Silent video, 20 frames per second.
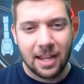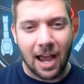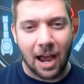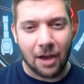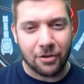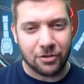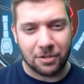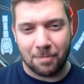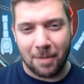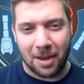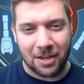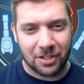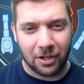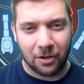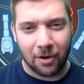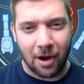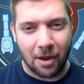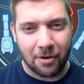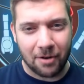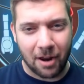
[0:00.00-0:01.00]
I was just messing
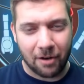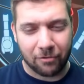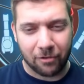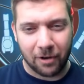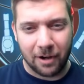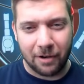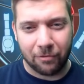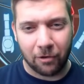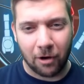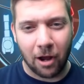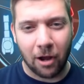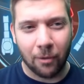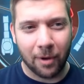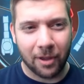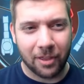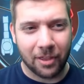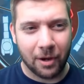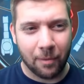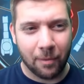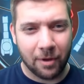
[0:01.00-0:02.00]
around on free-for-all
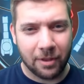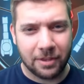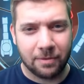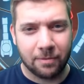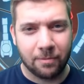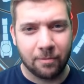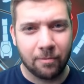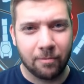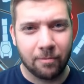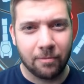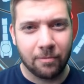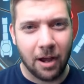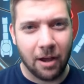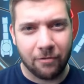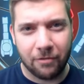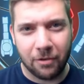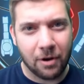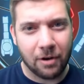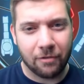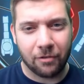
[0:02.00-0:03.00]
with it with a
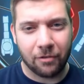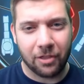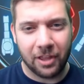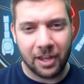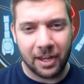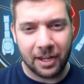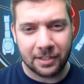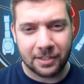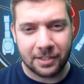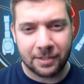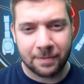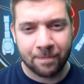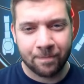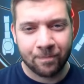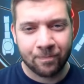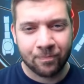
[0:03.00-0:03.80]
few different things,